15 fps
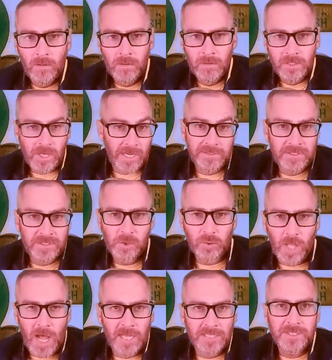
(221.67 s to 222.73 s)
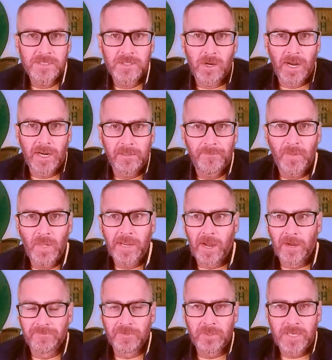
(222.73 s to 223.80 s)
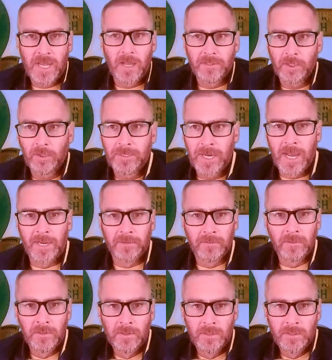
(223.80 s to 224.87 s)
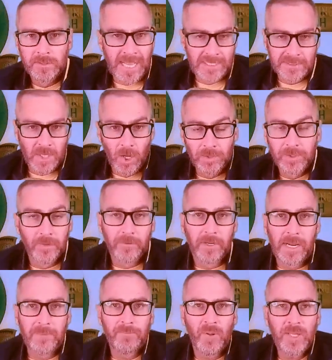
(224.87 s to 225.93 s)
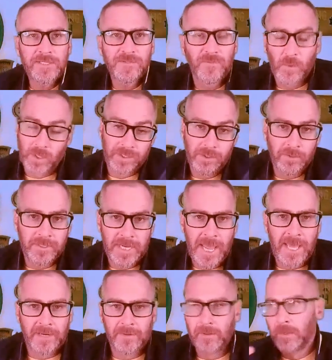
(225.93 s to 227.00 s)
You had 2 losses, you're out of the playoff. You're done. You're done. That's all Notre Dame plays for. You're dead.